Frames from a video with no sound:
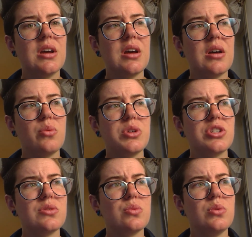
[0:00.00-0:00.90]
uh,
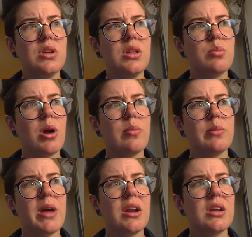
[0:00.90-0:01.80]
which is really
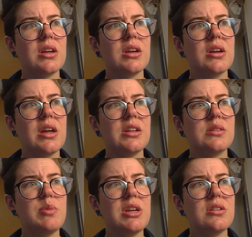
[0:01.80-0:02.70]
problematic, and
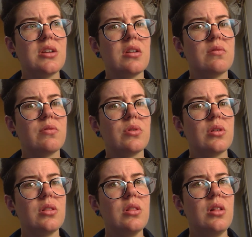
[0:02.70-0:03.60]
it's being done for
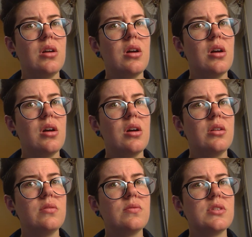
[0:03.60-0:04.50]
a
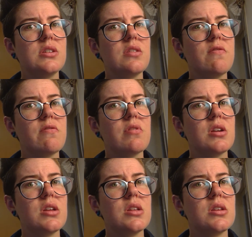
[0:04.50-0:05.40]
lot of
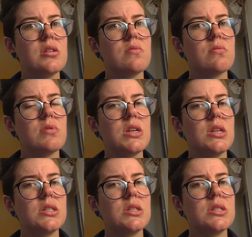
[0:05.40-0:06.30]
different
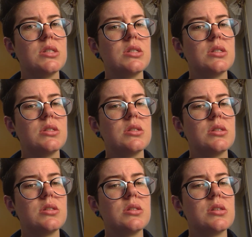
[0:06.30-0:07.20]

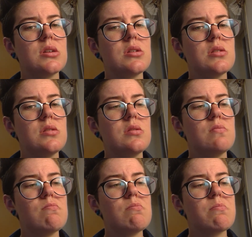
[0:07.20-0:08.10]
reasons.
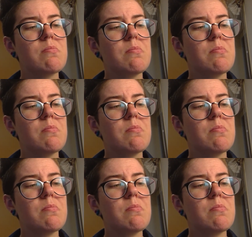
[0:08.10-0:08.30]
Um,